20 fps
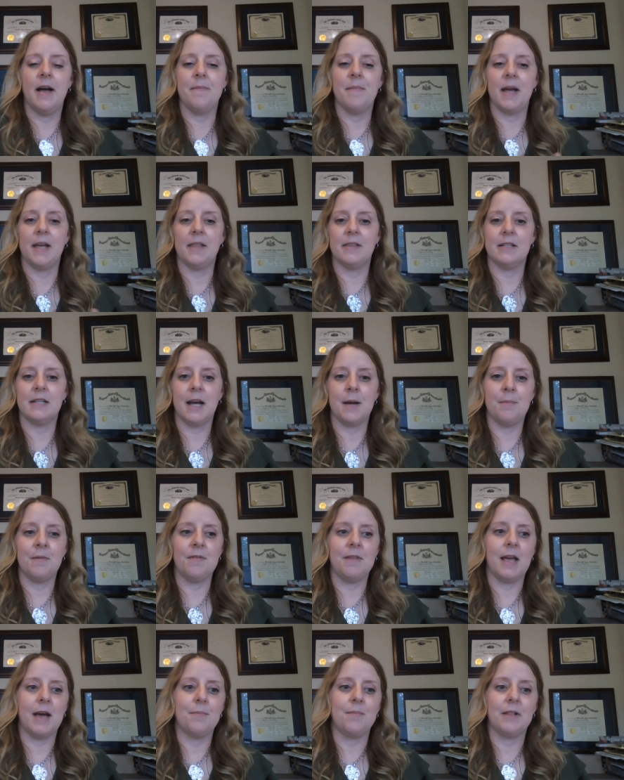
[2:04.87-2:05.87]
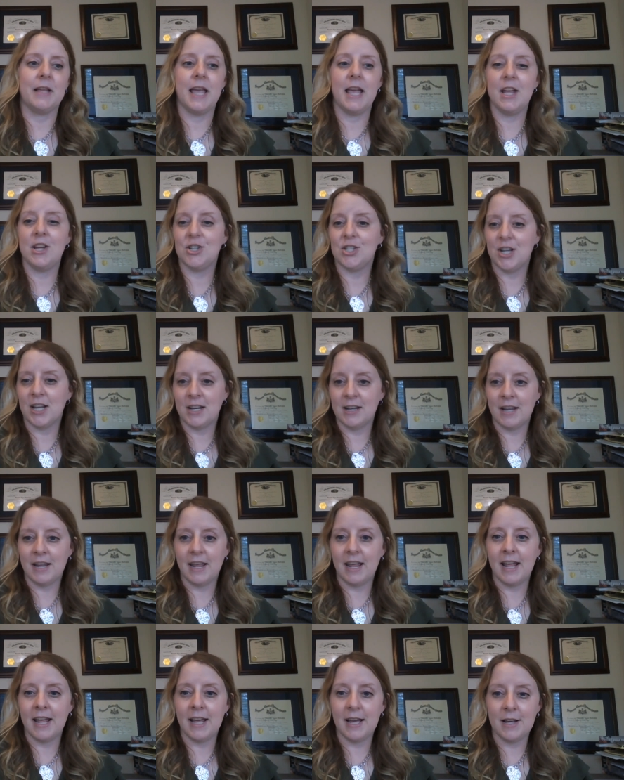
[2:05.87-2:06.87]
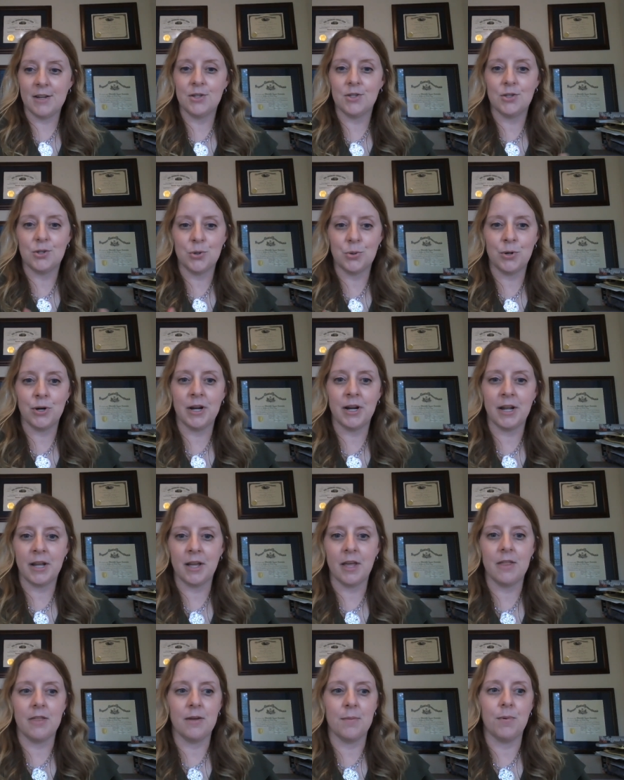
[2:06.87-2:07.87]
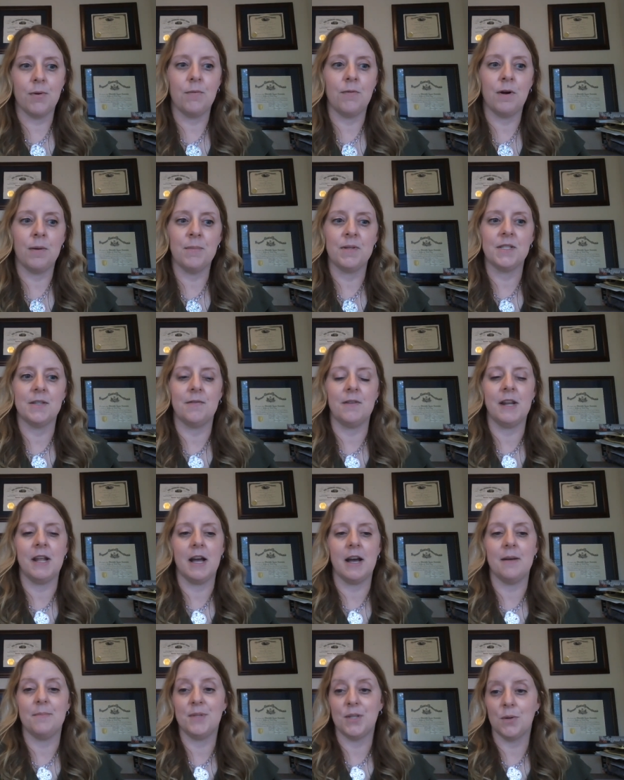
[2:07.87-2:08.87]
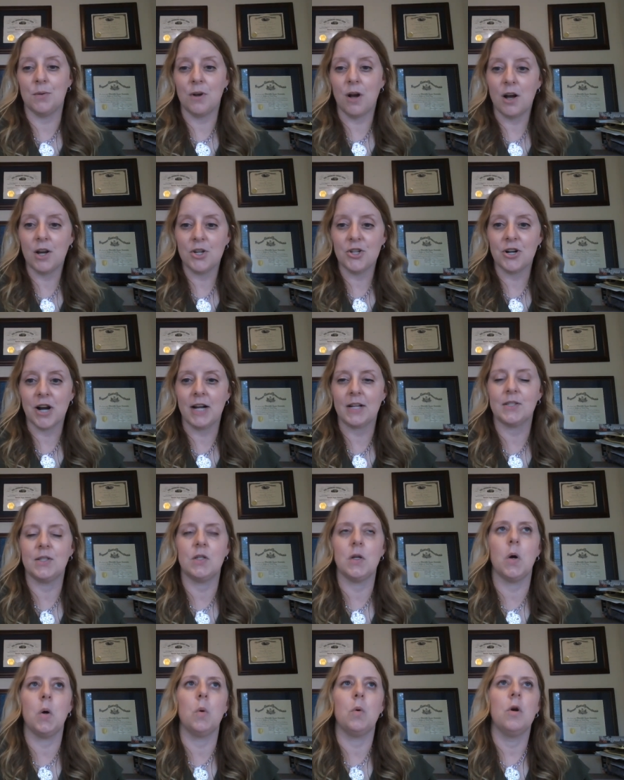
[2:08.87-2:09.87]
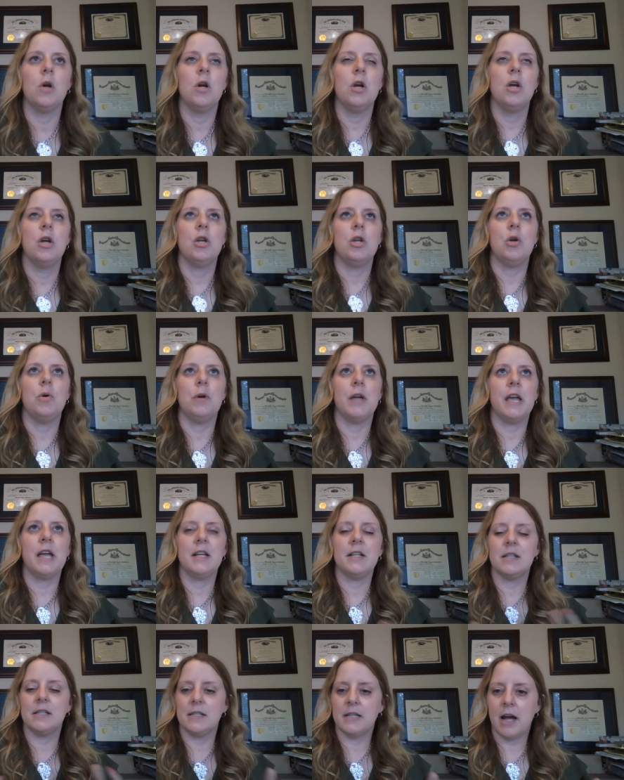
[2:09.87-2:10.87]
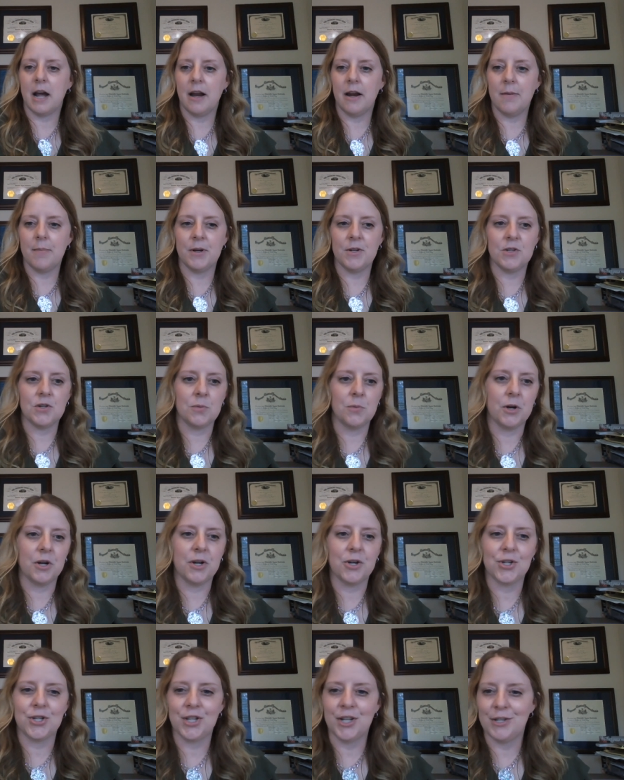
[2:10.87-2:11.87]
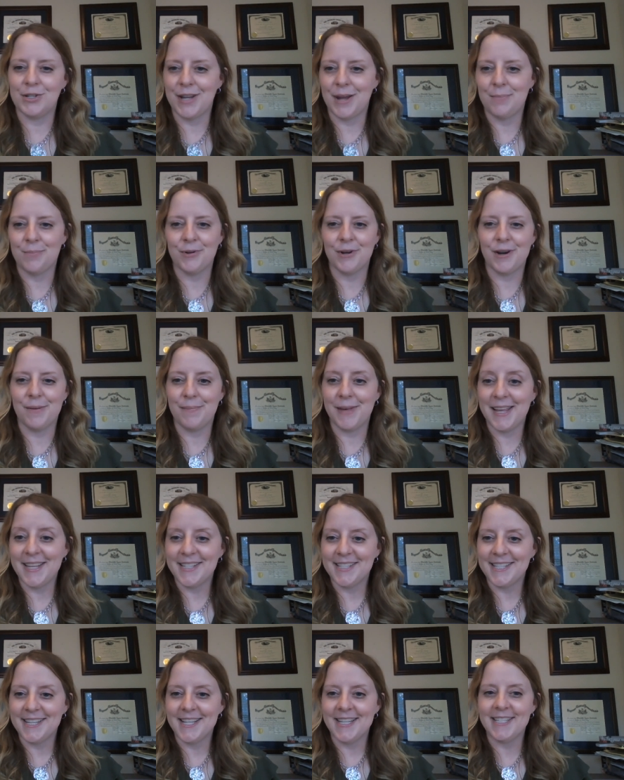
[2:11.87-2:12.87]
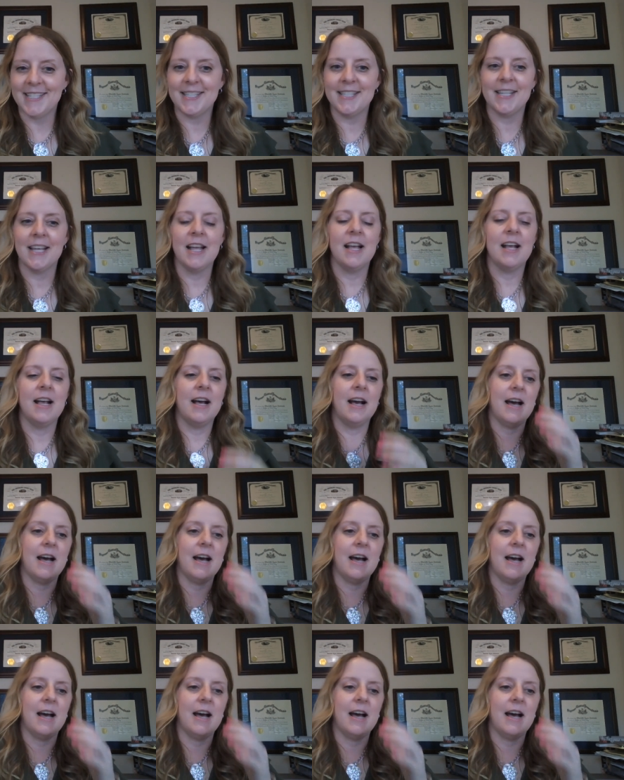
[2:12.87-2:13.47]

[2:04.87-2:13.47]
at the time of the application and during the performance of any HUBZone contracts. So you can't just hire a bunch of workers on a temporary basis